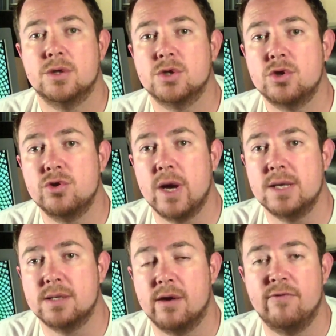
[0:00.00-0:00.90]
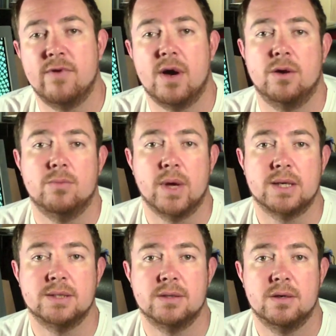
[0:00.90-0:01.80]
to create a final
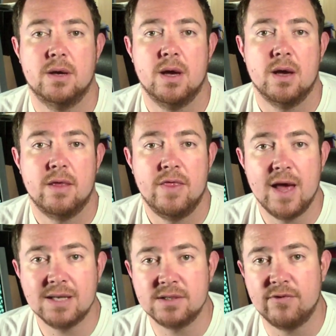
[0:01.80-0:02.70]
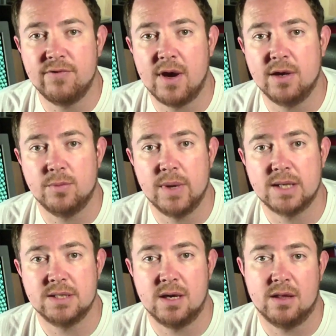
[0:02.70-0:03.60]
mix. That's the final
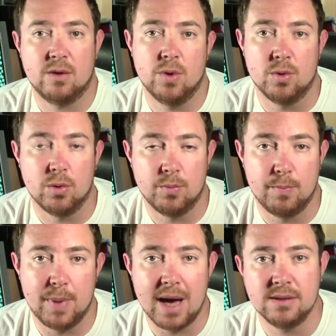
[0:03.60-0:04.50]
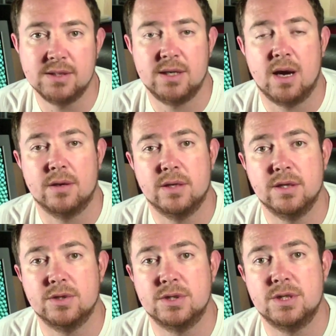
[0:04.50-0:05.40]
mix now that we will bounce down
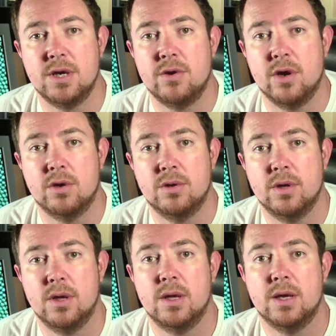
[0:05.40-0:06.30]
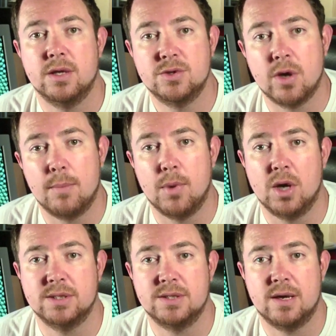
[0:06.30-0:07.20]
into stereo into our
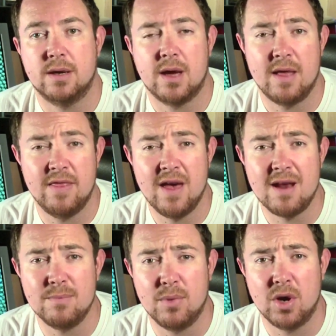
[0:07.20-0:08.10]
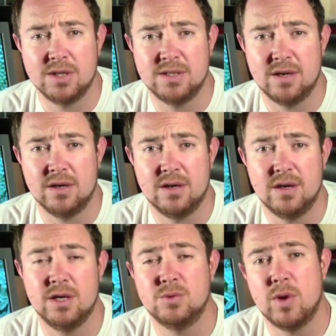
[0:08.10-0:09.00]
master and that master
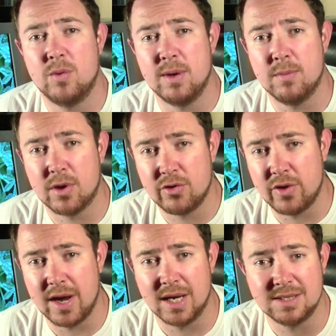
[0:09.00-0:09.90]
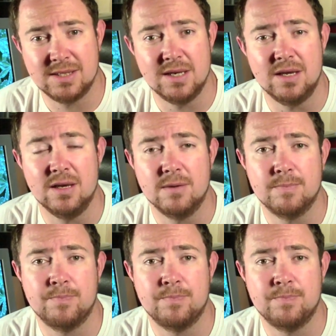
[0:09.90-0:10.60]
is where we create our CD